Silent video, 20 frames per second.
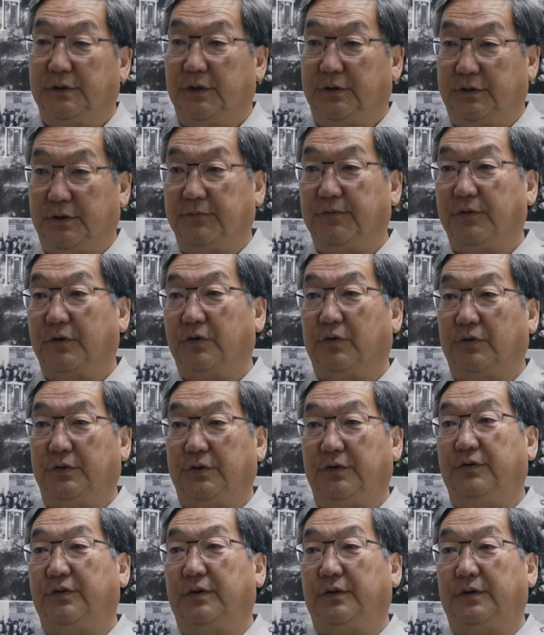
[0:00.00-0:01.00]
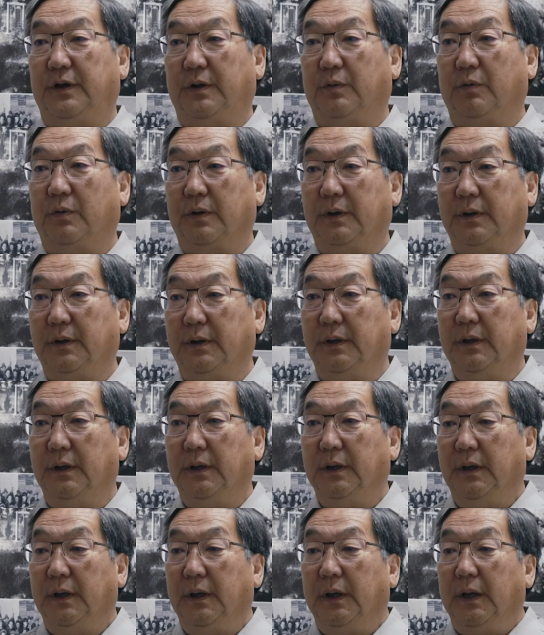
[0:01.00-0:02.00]
difficulties that they were in.
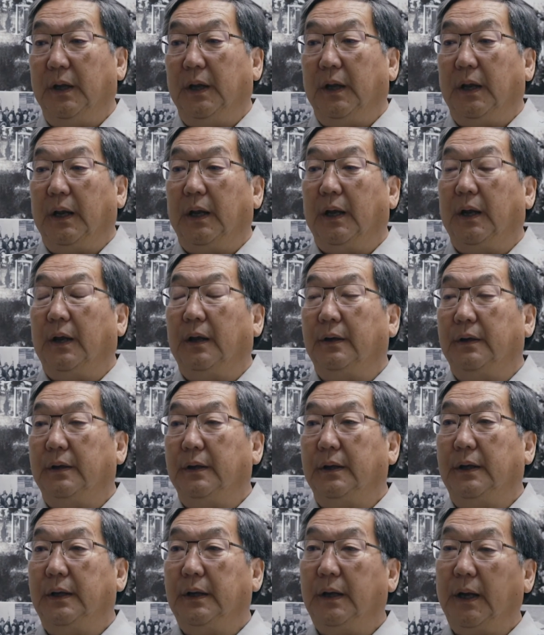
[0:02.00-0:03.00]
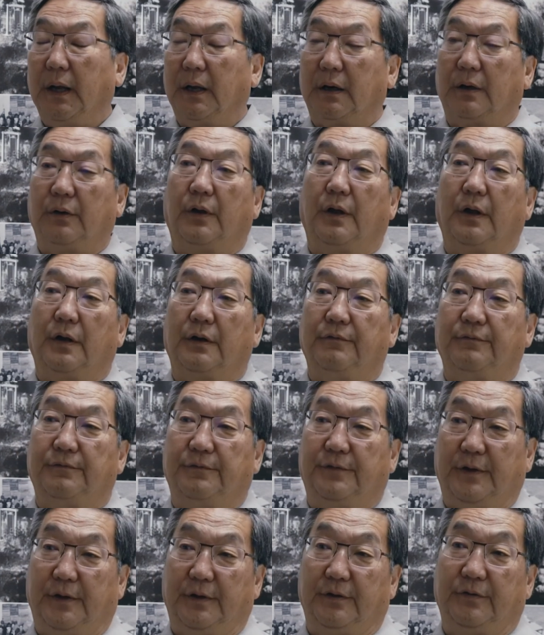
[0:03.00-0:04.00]
And he had a lot of
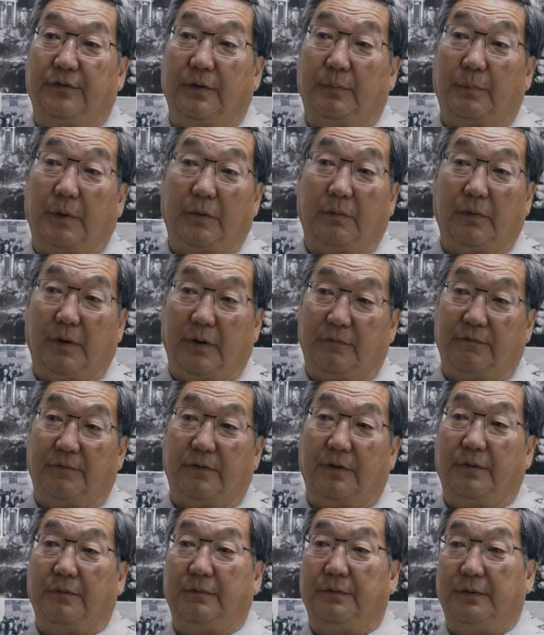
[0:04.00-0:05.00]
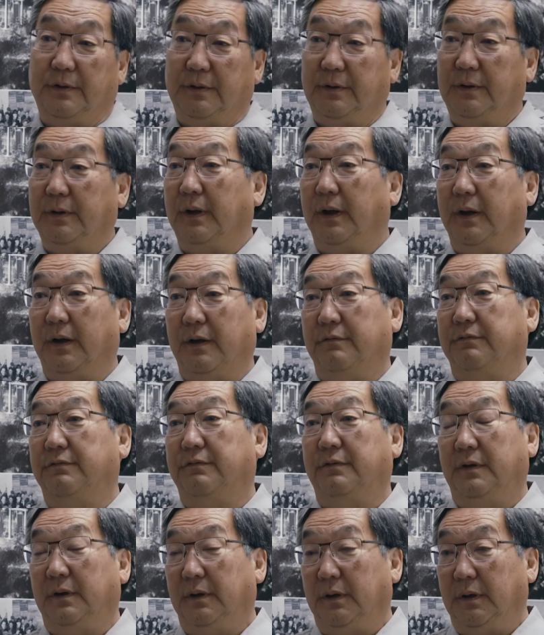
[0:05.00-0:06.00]
things that my grandfather didn't have.
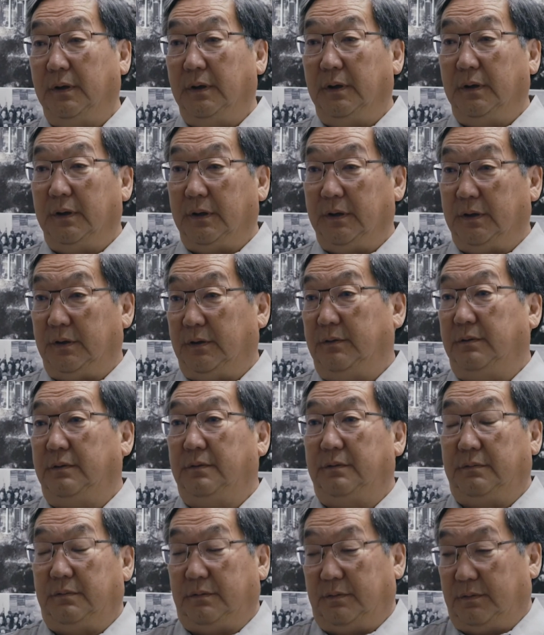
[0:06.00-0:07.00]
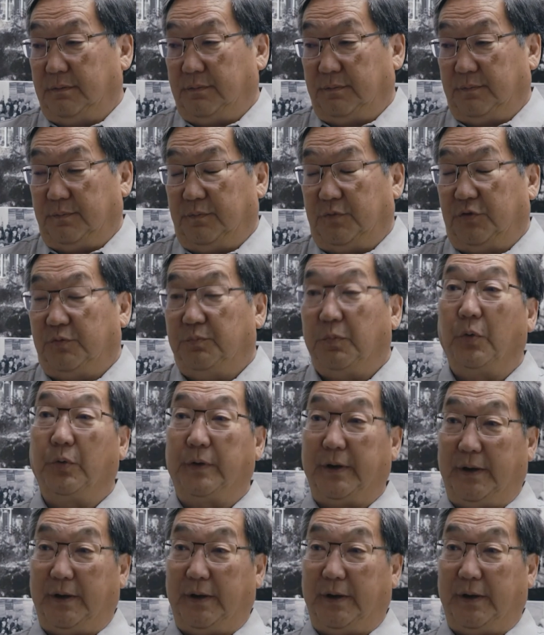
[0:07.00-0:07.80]
He spoke